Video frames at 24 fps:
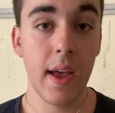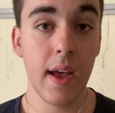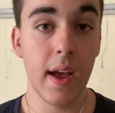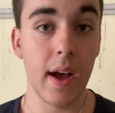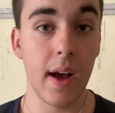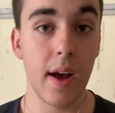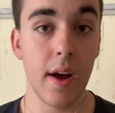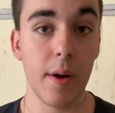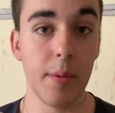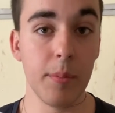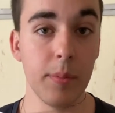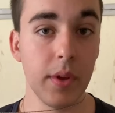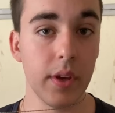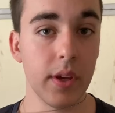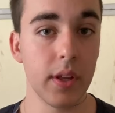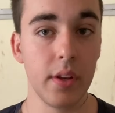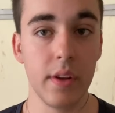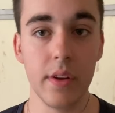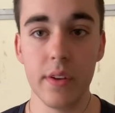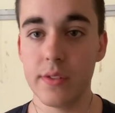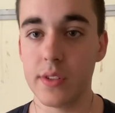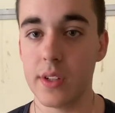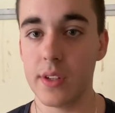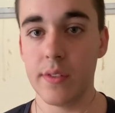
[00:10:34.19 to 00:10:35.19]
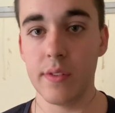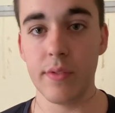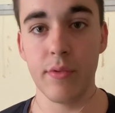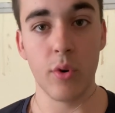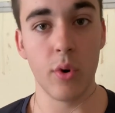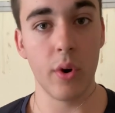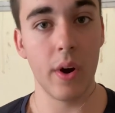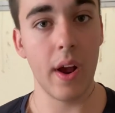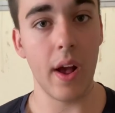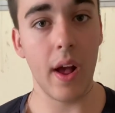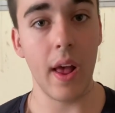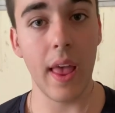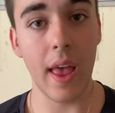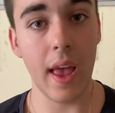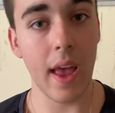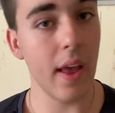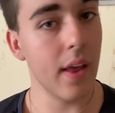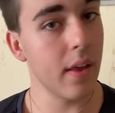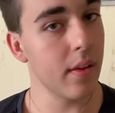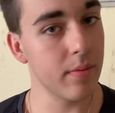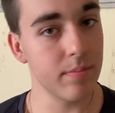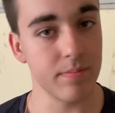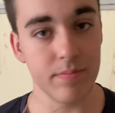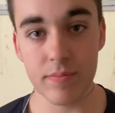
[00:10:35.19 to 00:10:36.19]
You can use it for
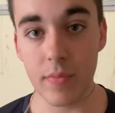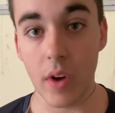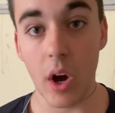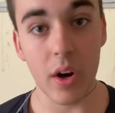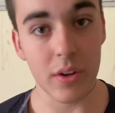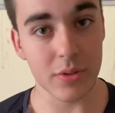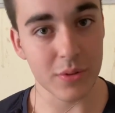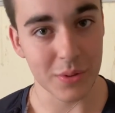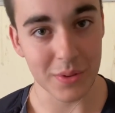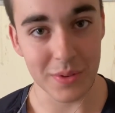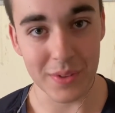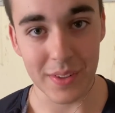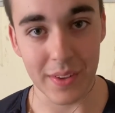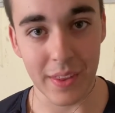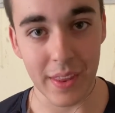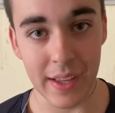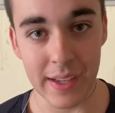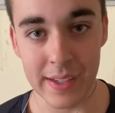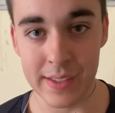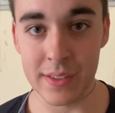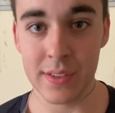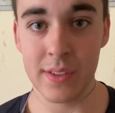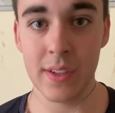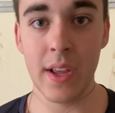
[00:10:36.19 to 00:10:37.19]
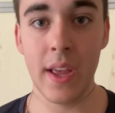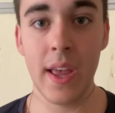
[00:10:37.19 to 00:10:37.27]
all sorts of things.